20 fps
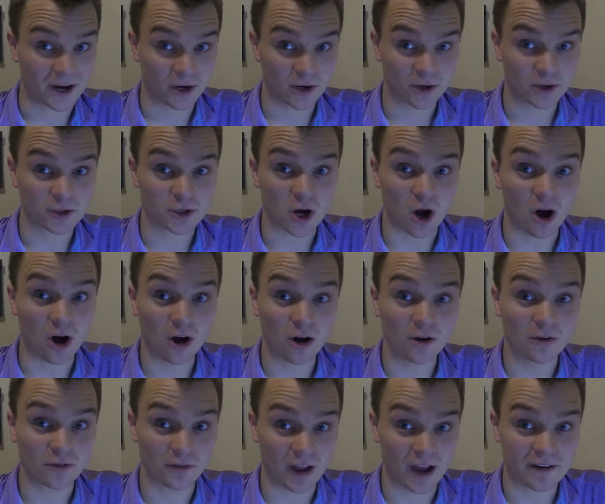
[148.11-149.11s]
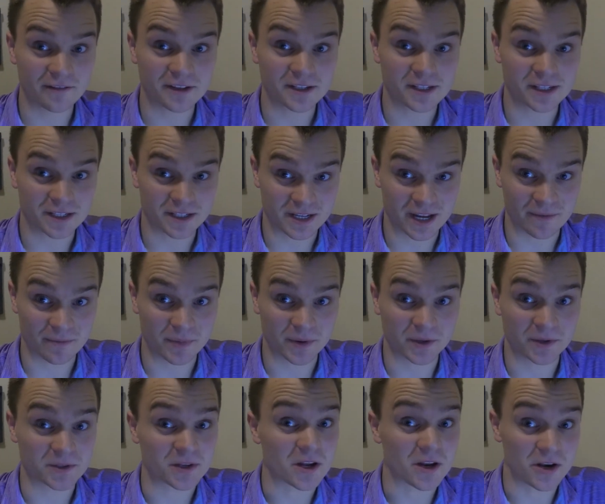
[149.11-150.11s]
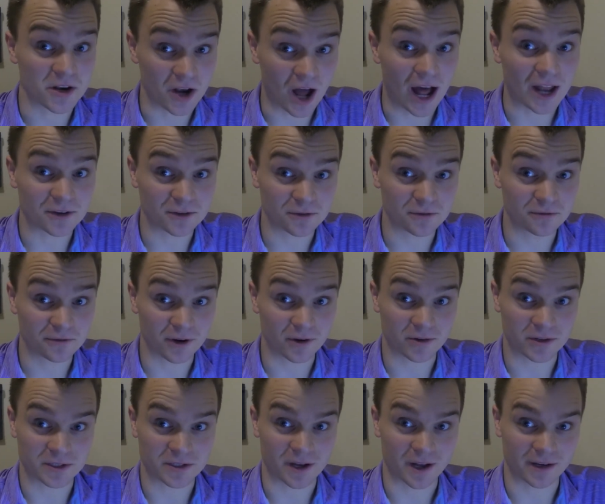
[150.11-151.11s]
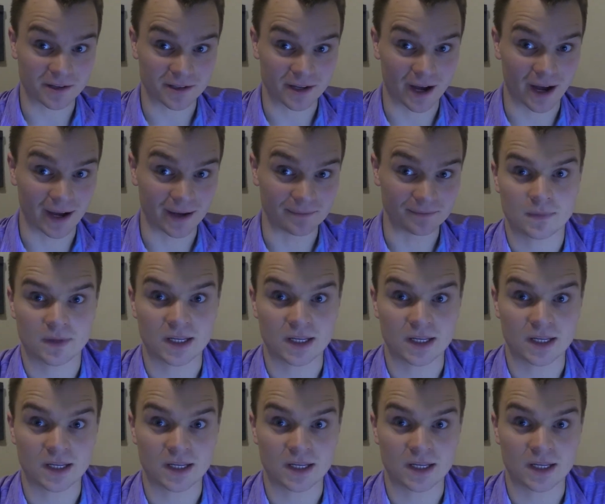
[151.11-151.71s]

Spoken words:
urge all novice extempers not to focus on time.